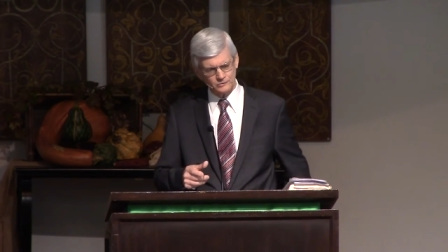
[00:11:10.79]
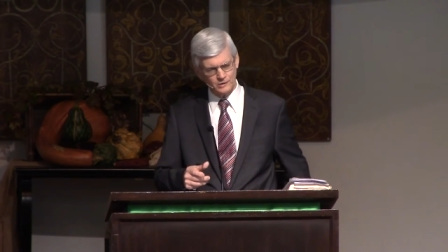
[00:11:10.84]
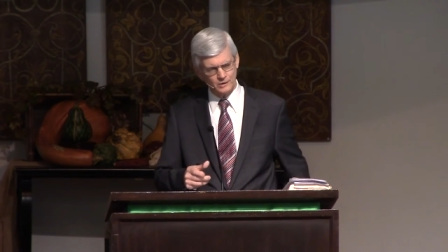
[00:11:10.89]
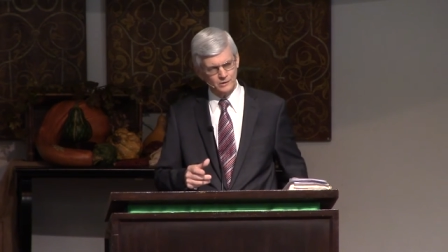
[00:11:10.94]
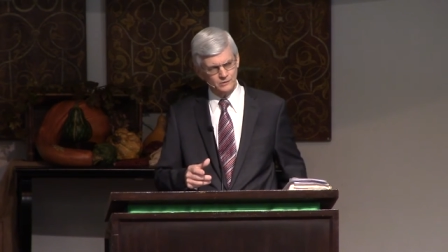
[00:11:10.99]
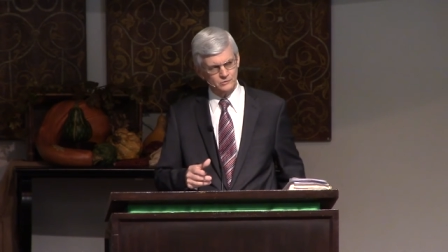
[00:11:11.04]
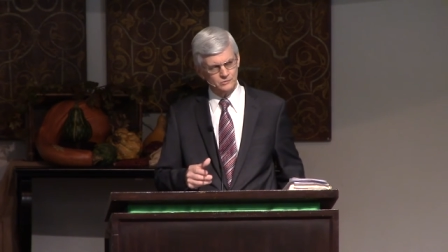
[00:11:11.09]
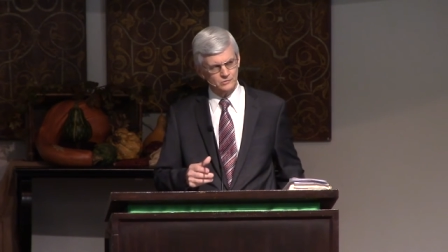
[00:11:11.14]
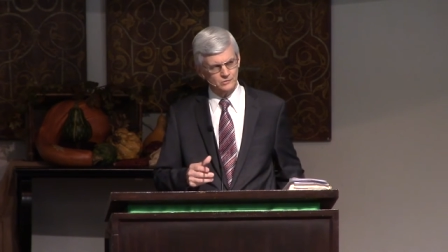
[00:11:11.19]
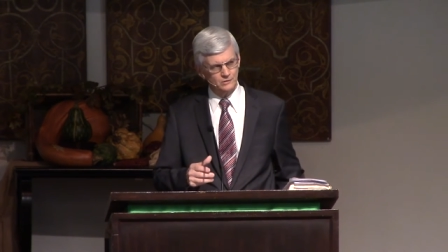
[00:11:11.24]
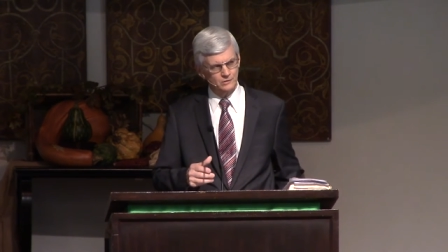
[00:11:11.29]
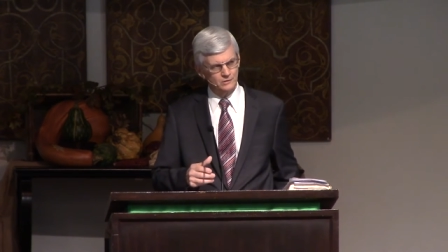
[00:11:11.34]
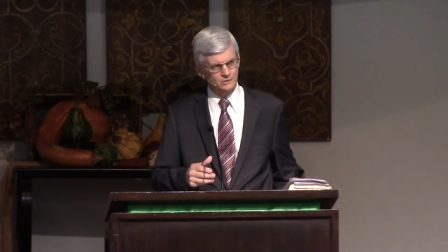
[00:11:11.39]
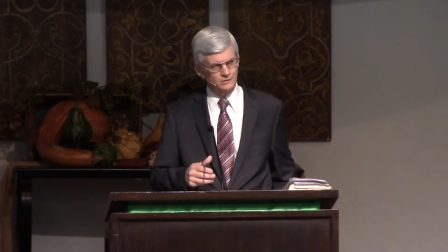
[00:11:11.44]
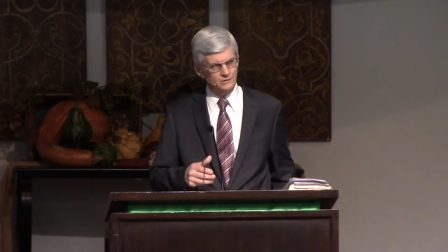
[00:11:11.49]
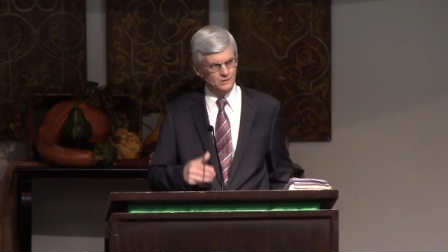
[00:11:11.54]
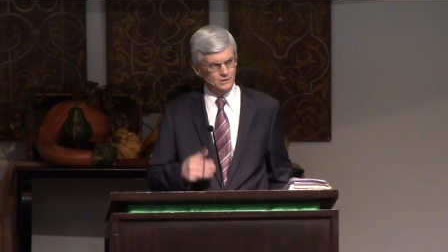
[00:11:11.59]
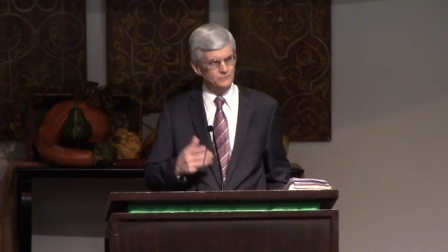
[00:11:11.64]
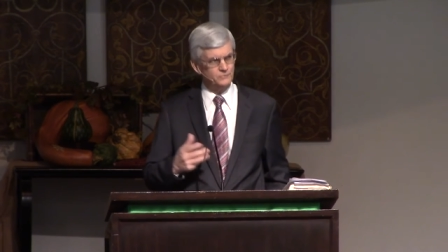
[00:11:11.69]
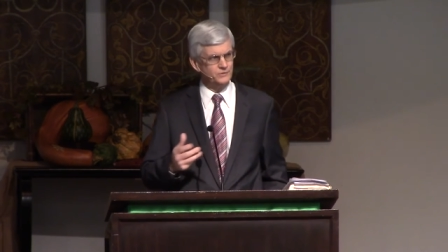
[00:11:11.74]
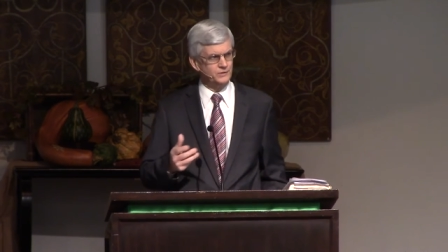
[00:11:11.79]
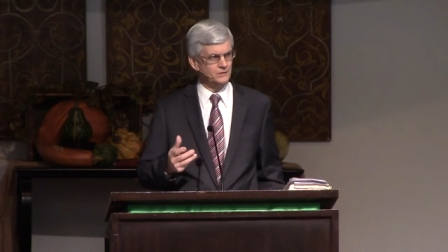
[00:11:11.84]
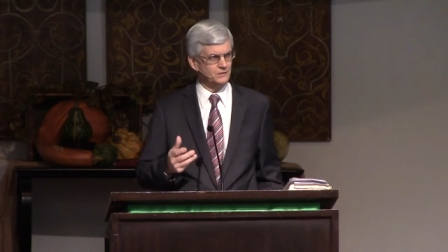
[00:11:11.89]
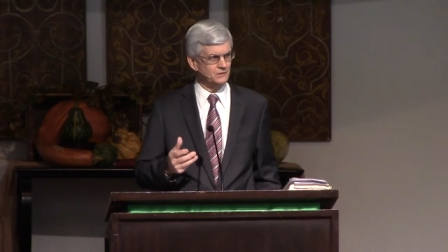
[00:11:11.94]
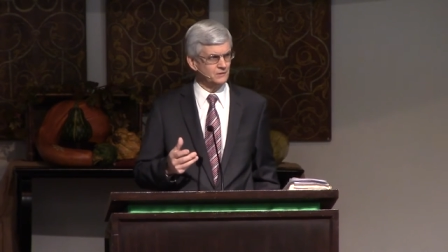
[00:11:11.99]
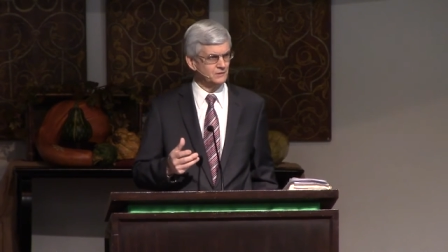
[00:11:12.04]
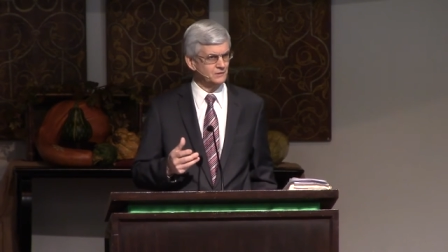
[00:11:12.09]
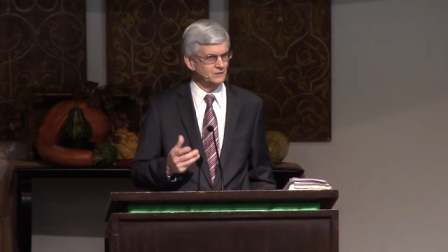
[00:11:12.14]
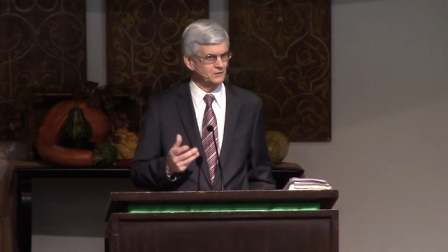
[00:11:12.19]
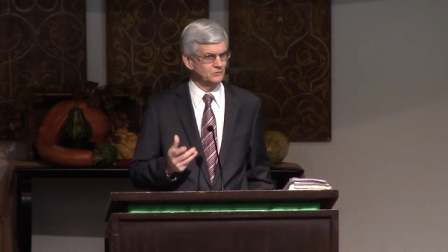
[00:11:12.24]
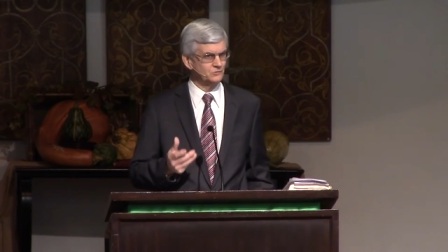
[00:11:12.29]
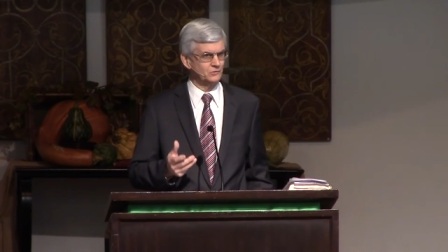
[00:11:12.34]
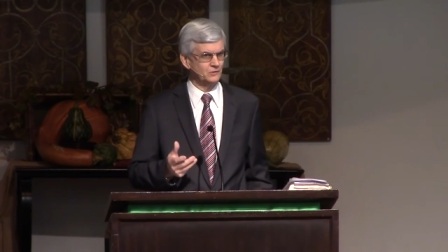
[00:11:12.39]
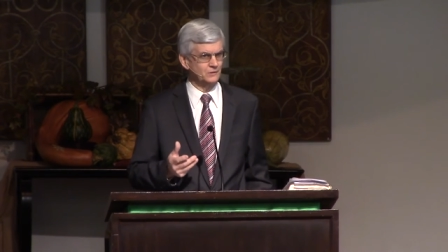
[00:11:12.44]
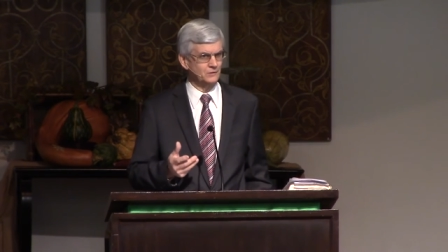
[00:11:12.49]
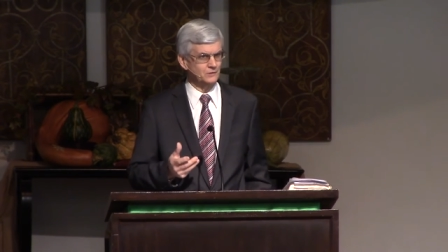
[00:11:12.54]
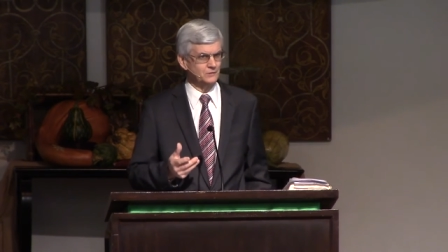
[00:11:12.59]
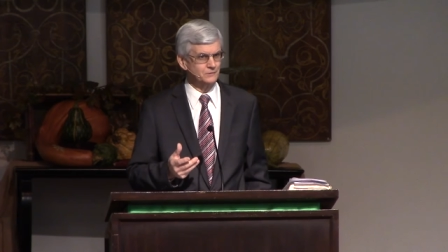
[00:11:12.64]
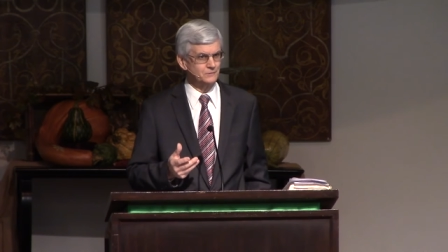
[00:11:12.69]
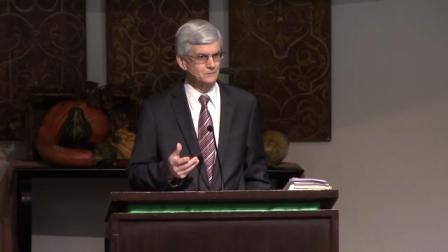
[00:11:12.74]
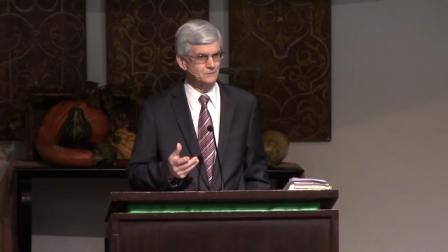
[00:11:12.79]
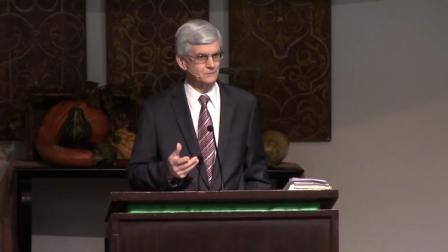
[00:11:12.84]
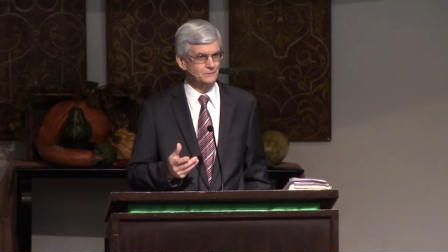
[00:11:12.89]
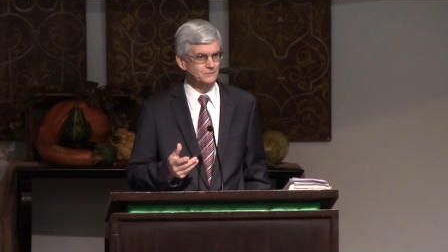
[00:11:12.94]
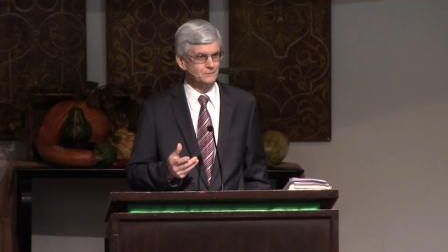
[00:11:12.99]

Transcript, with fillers: thanksgiving, isn't it?